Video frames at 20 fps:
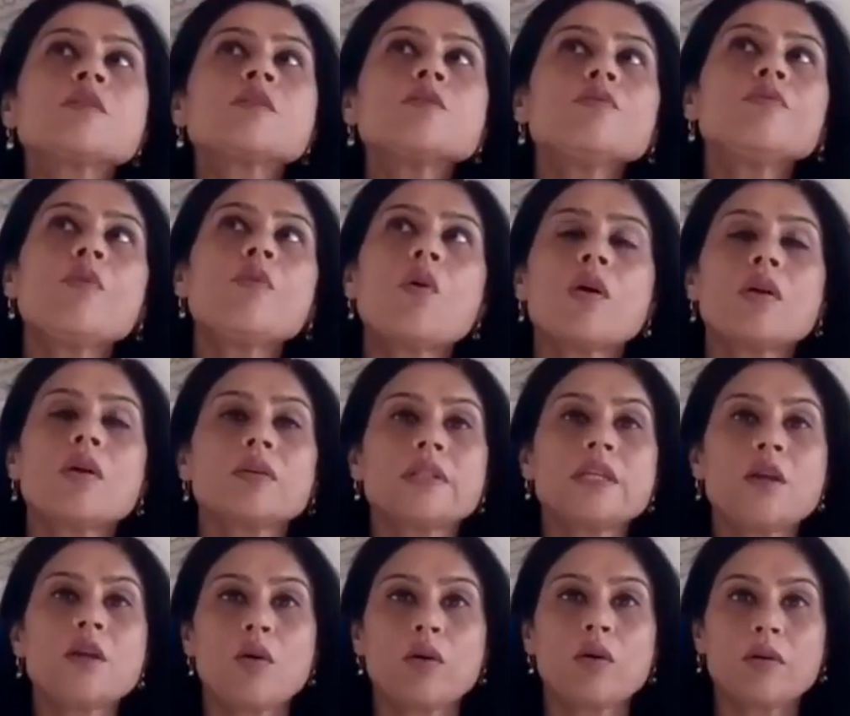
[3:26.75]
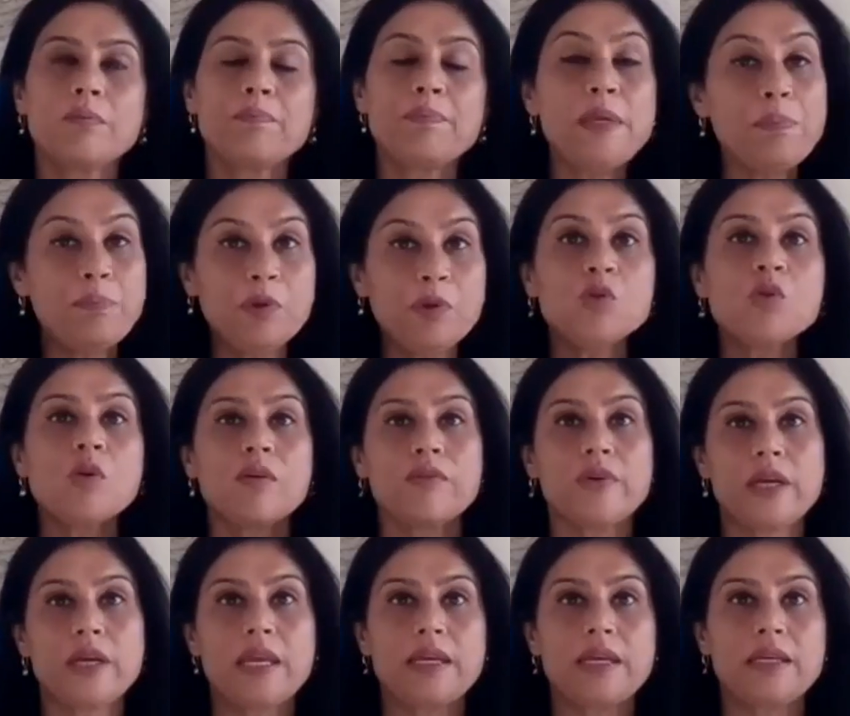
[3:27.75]
also for the people who are
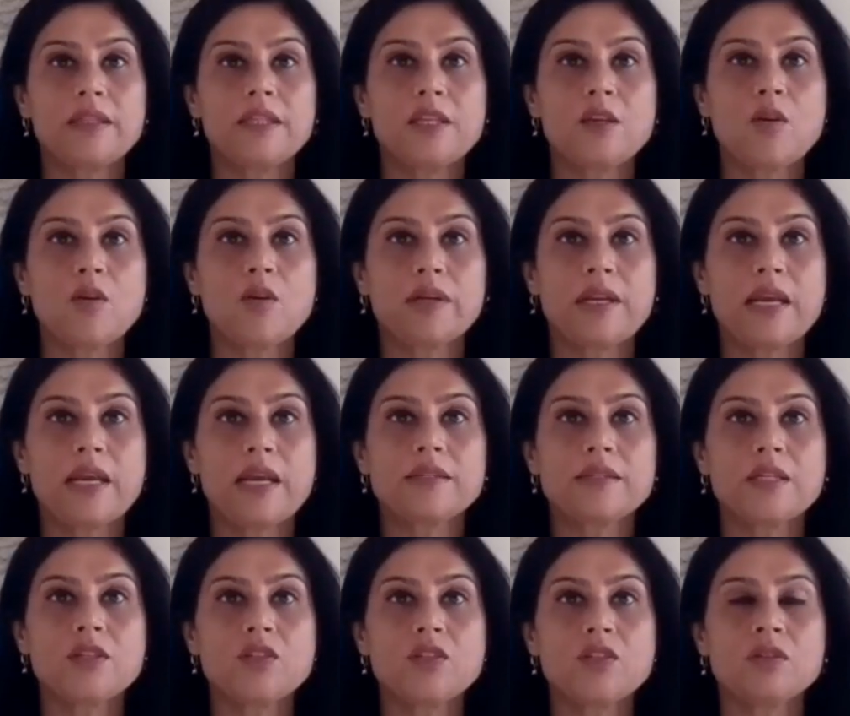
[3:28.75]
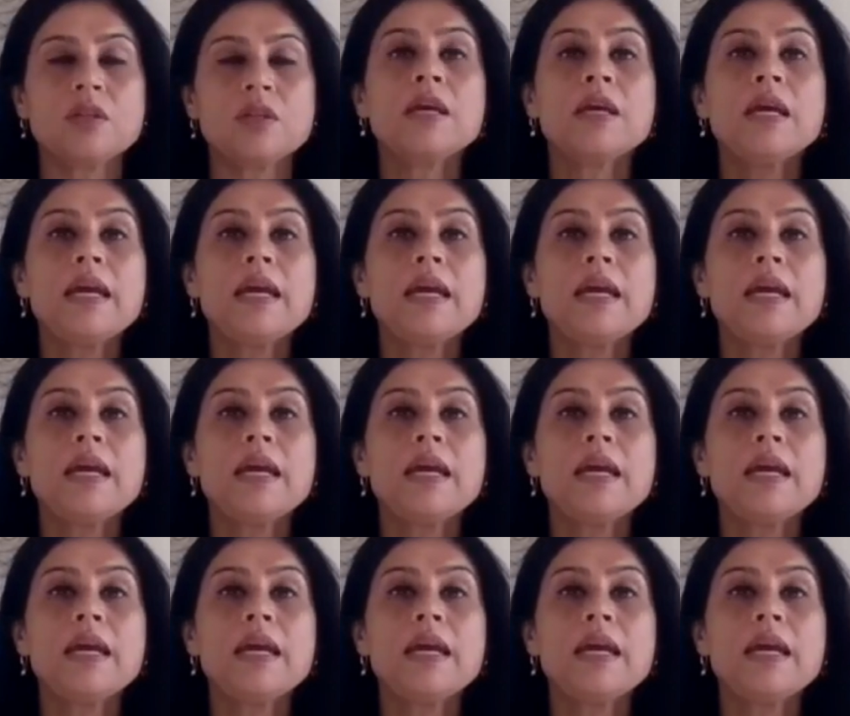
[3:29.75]
working in the organization.